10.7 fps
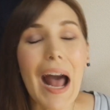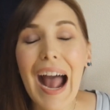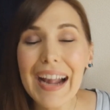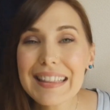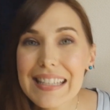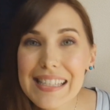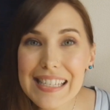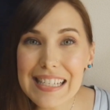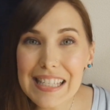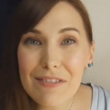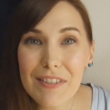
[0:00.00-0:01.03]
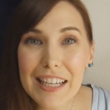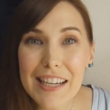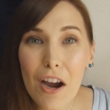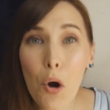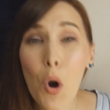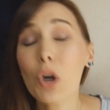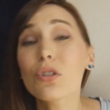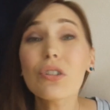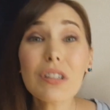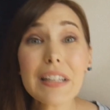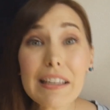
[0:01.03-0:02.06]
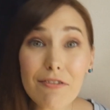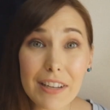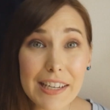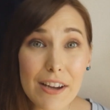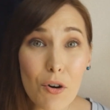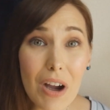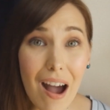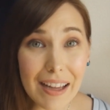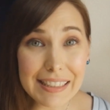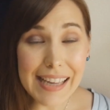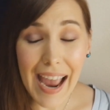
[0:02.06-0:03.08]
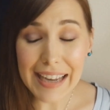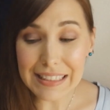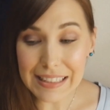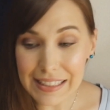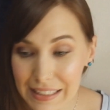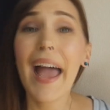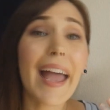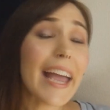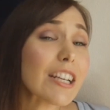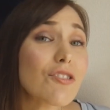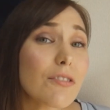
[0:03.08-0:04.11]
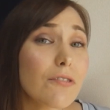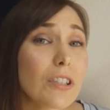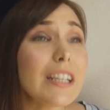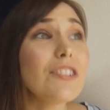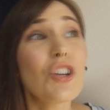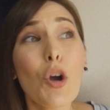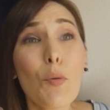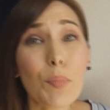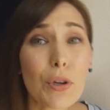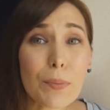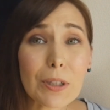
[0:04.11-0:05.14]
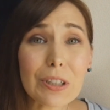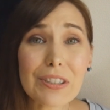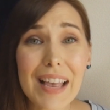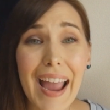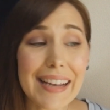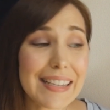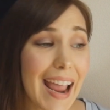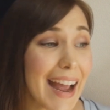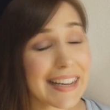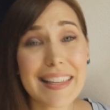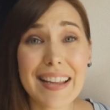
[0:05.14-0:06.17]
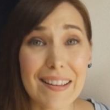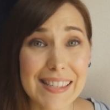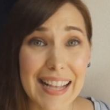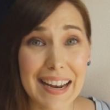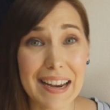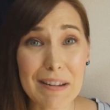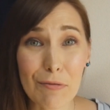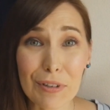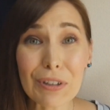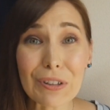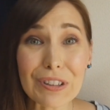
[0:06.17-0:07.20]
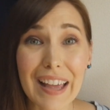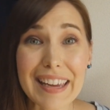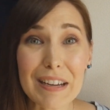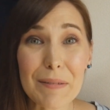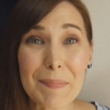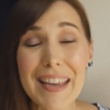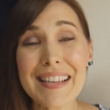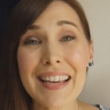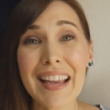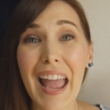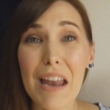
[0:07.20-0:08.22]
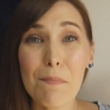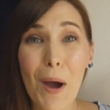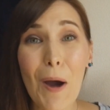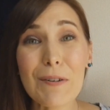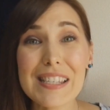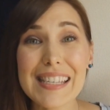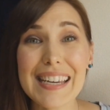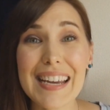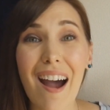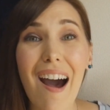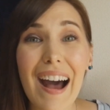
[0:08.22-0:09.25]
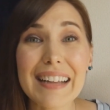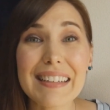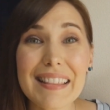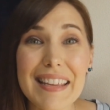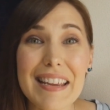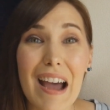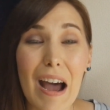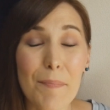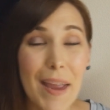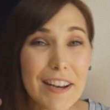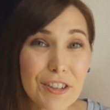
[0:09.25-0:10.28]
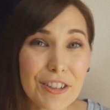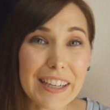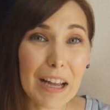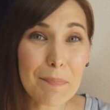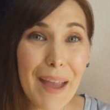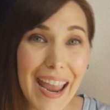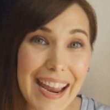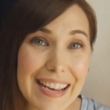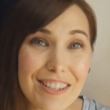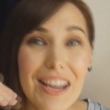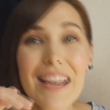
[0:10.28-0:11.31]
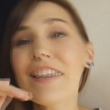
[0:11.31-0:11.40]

behind the scenes video, early video content, extra footage, bloopers, and anything else that I feel like making and posting on the Patreon page,